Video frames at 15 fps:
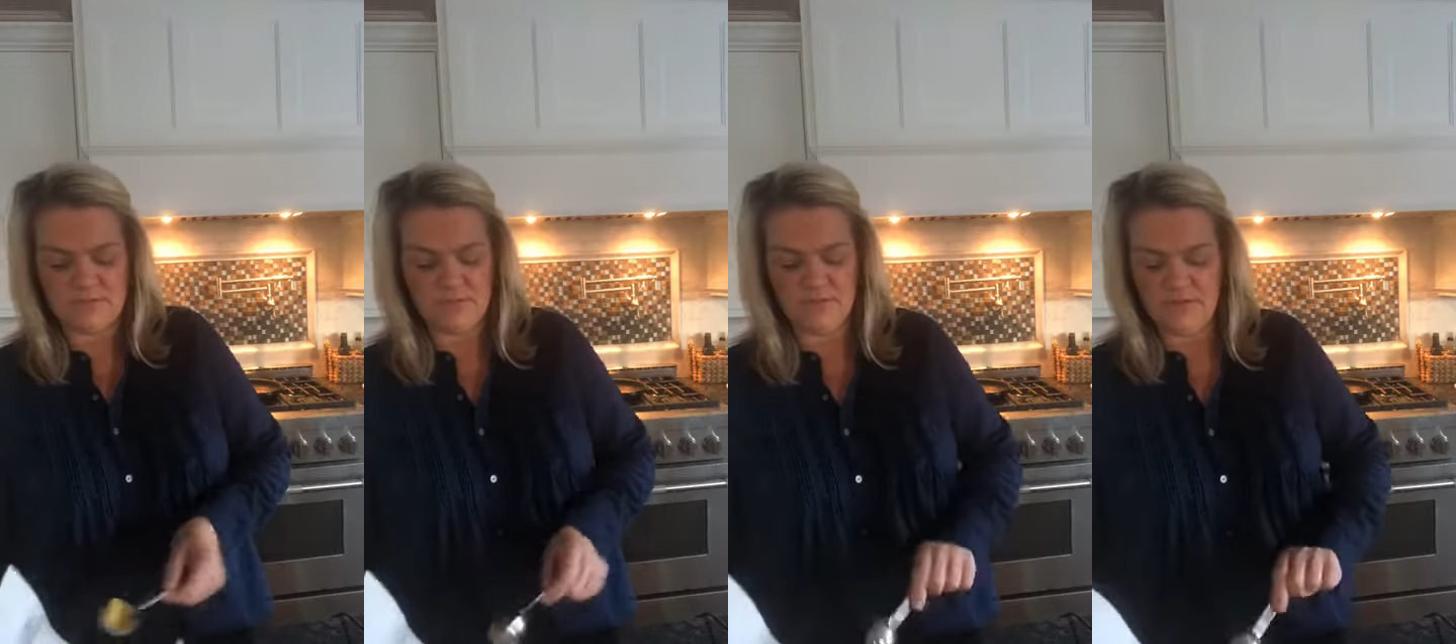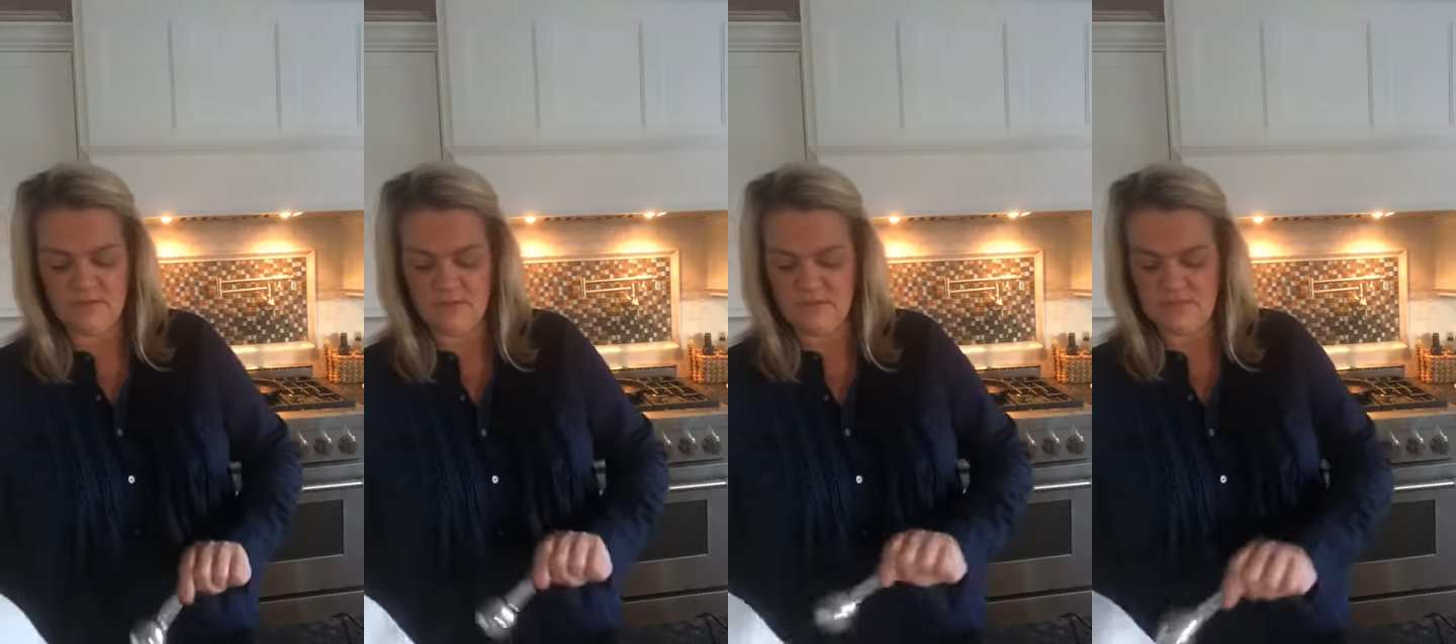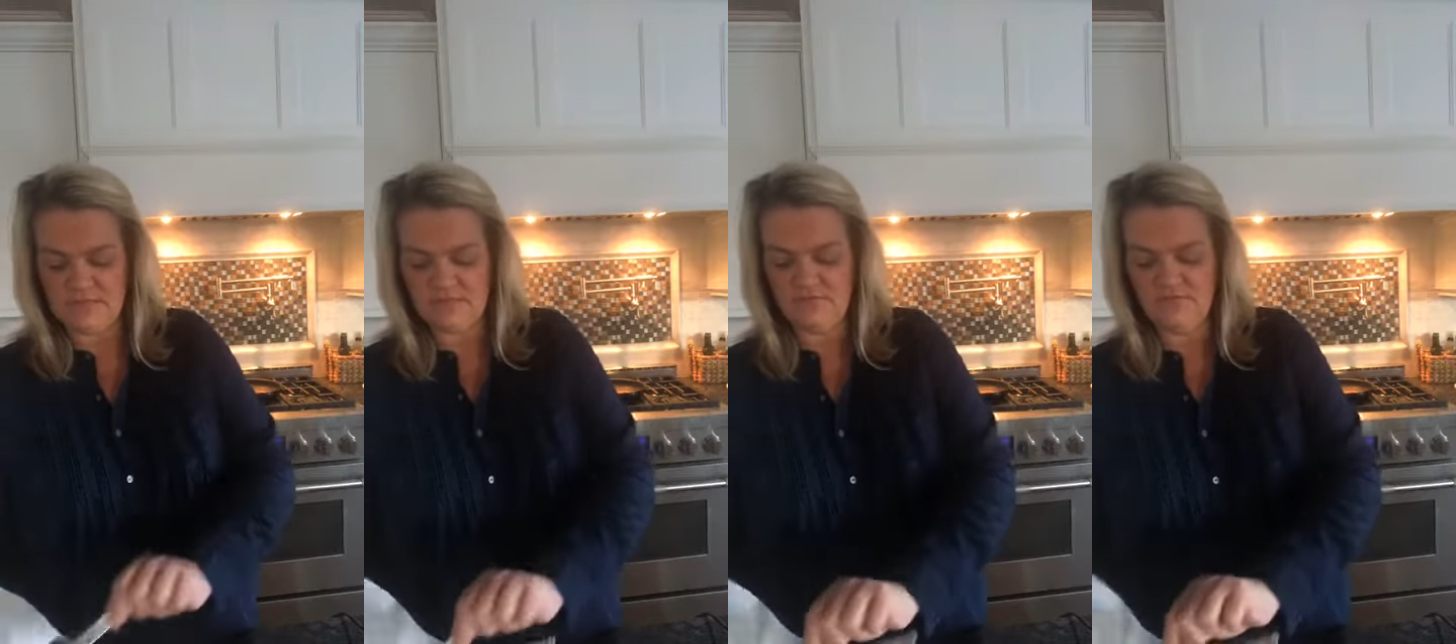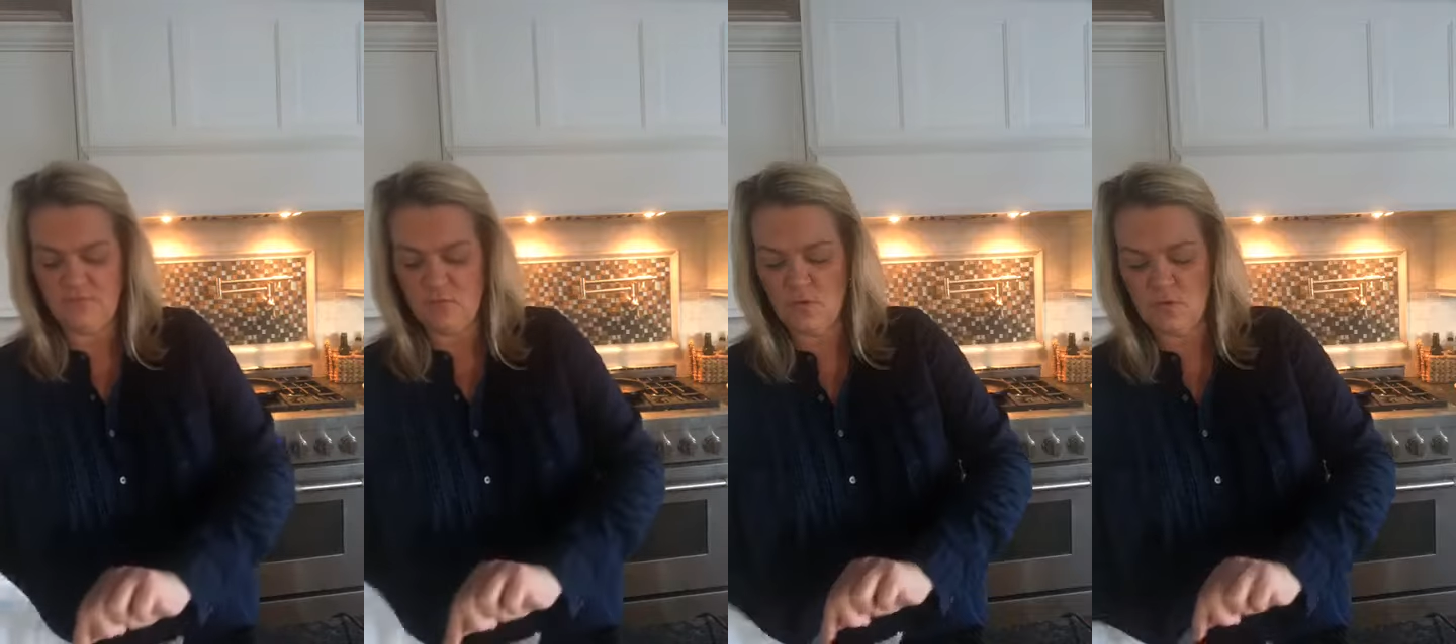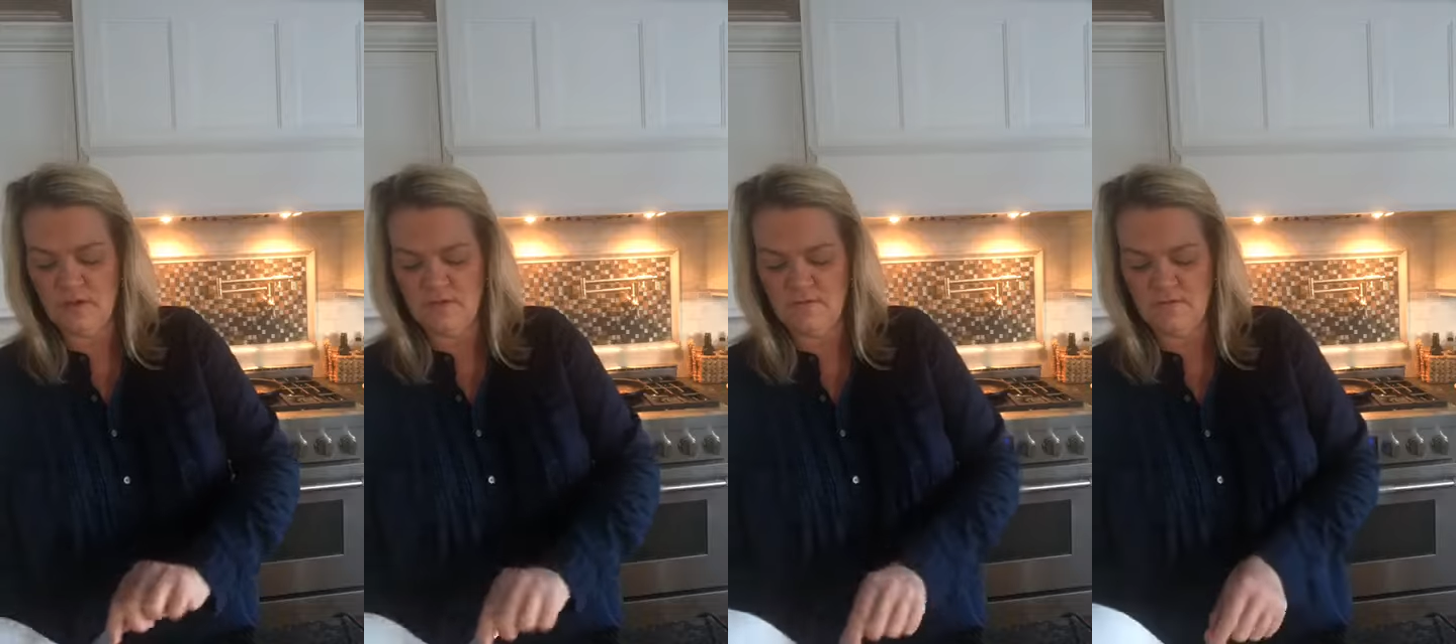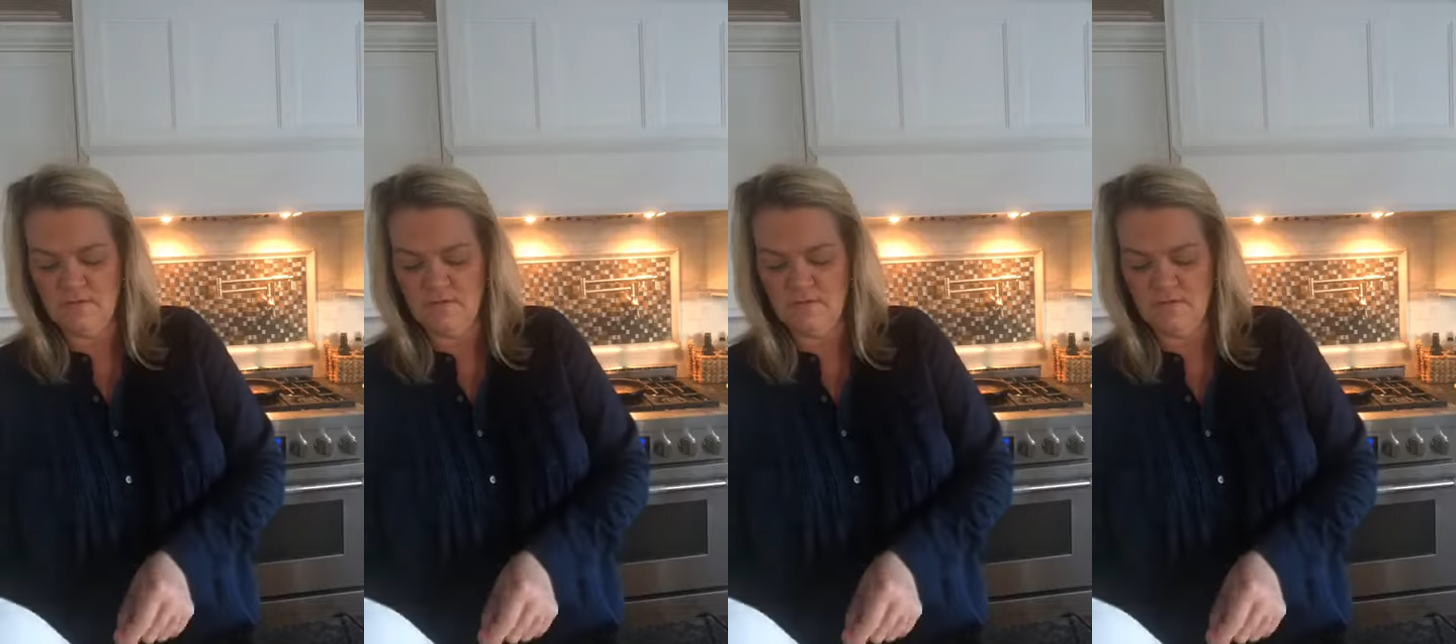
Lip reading: so I know that that's 4.